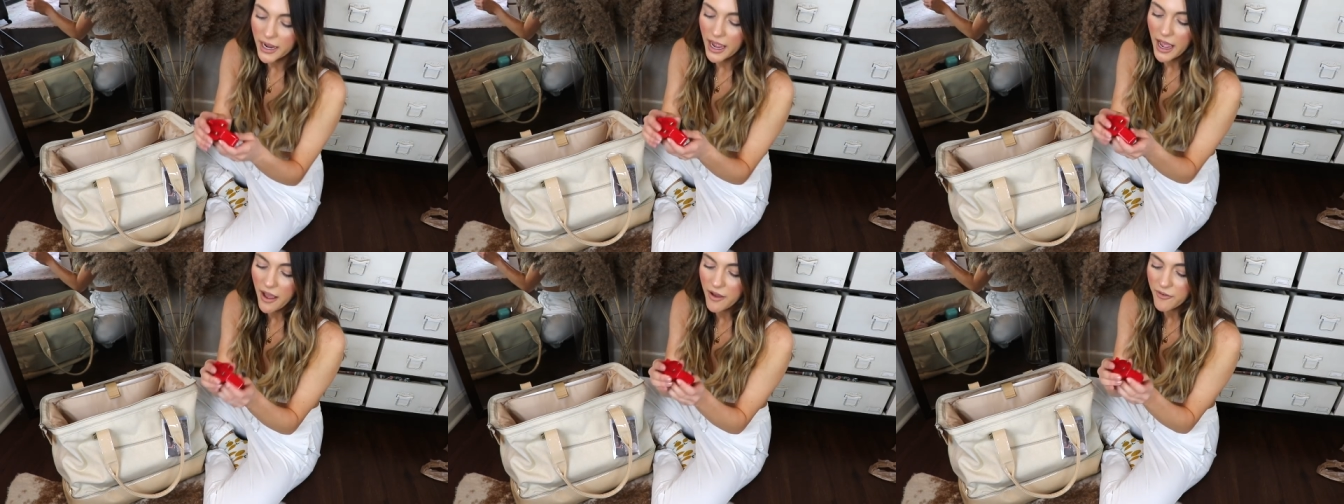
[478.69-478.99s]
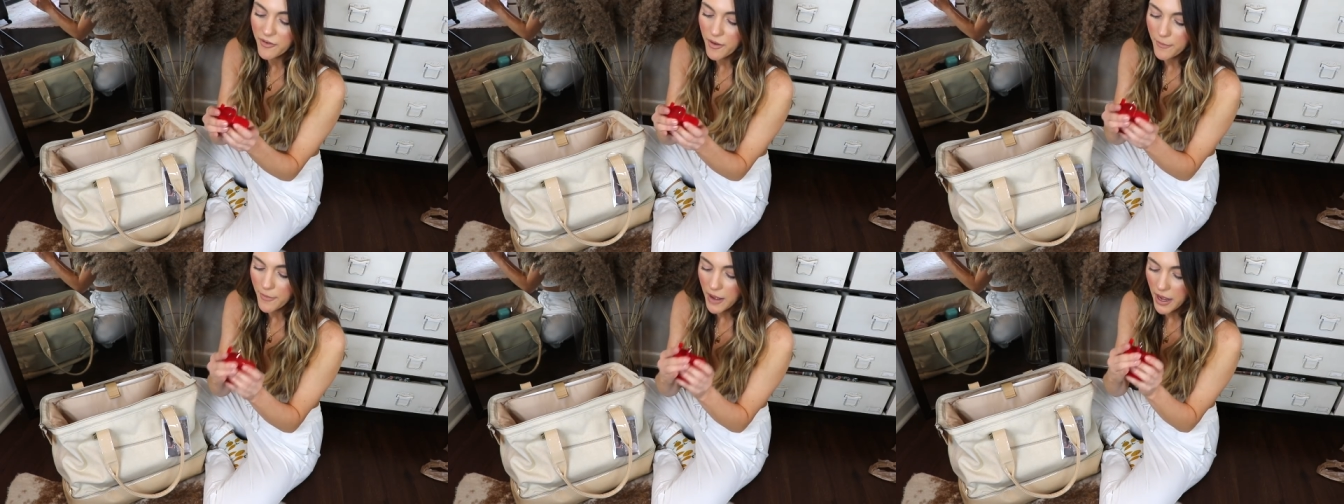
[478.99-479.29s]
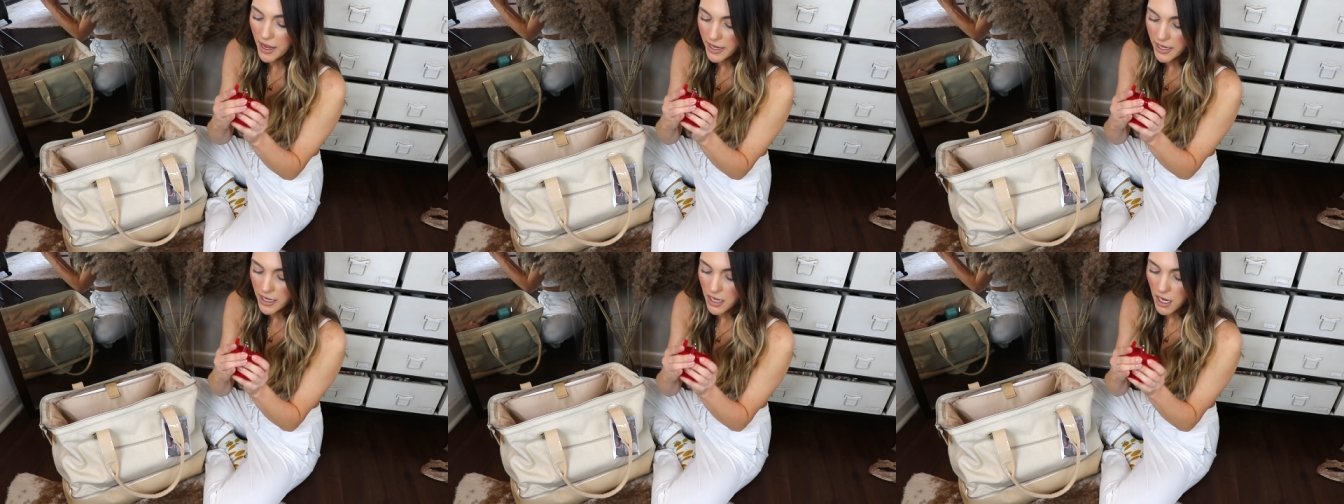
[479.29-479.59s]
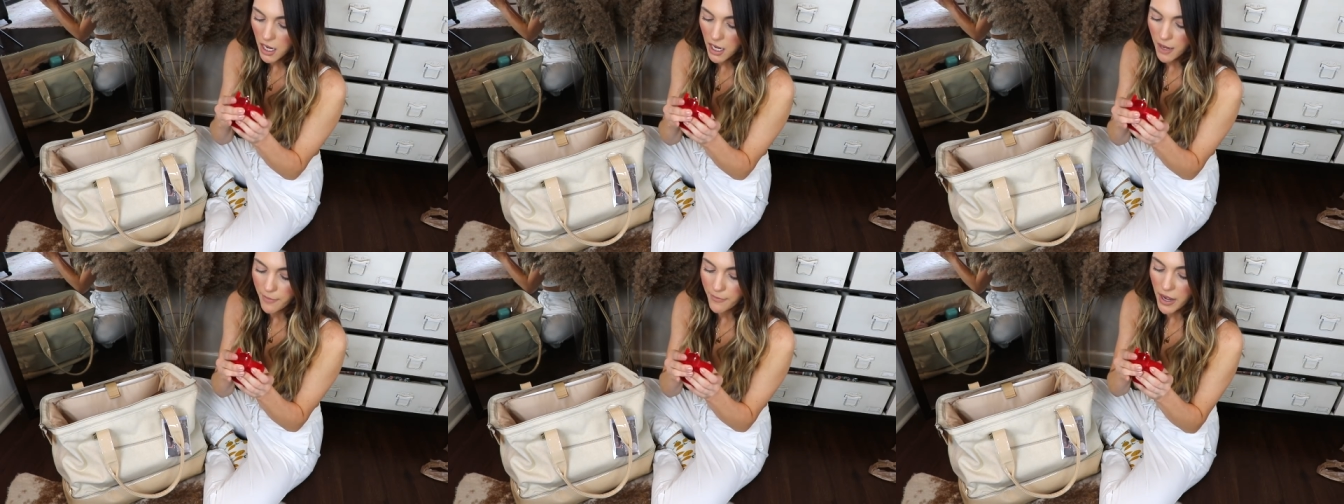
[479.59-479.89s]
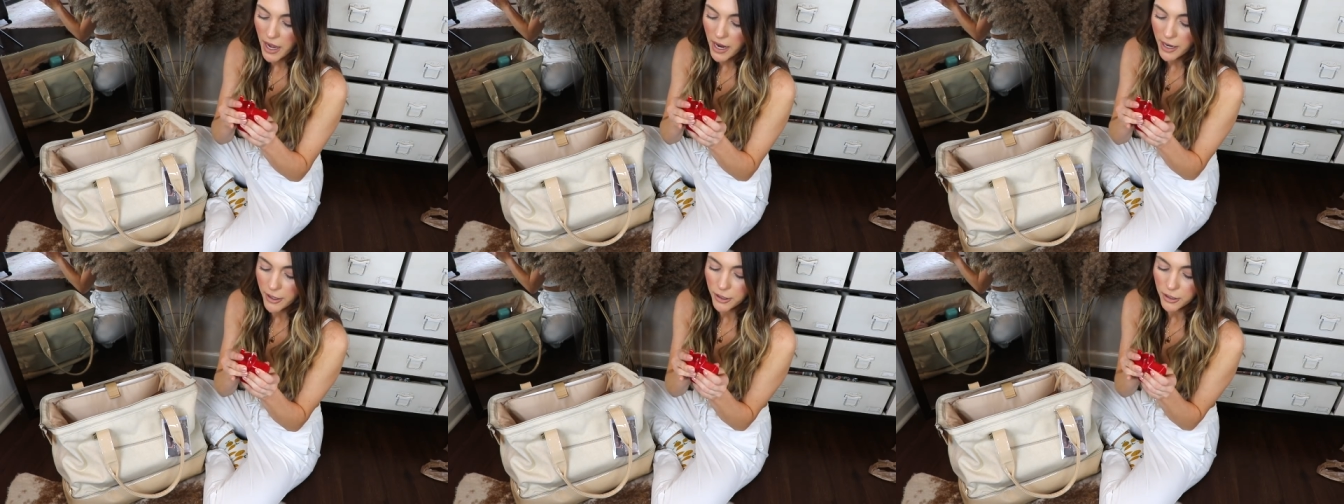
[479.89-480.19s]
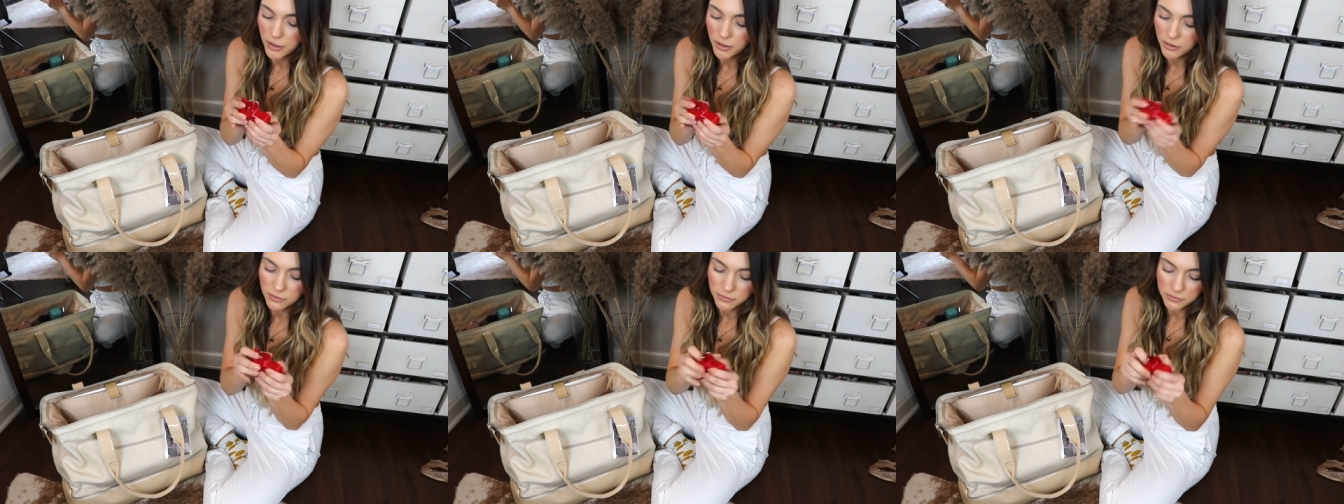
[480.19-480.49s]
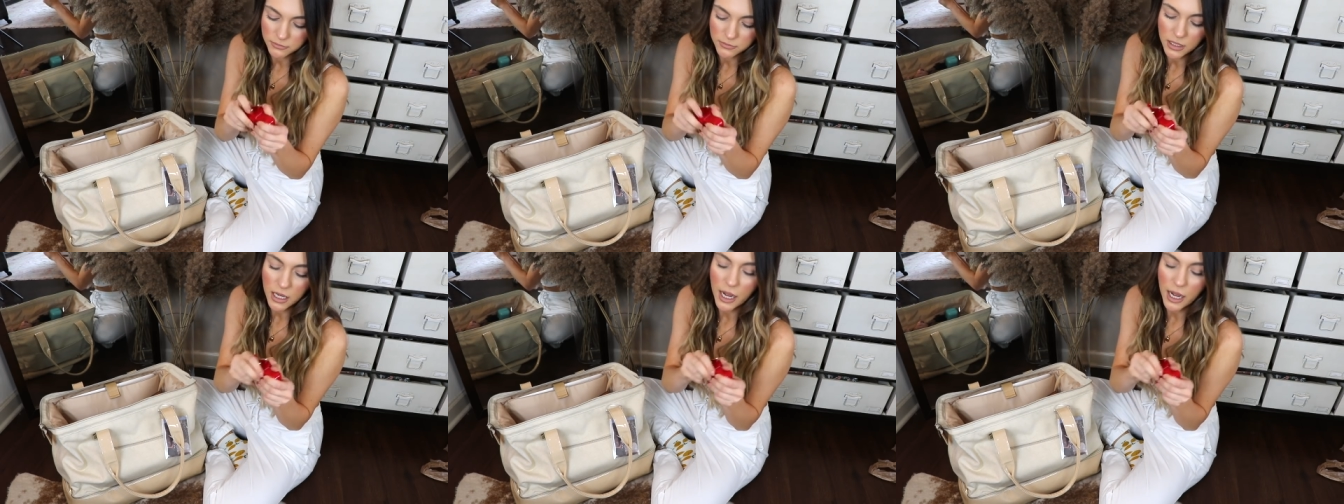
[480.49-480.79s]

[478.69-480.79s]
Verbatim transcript: I have my, um, the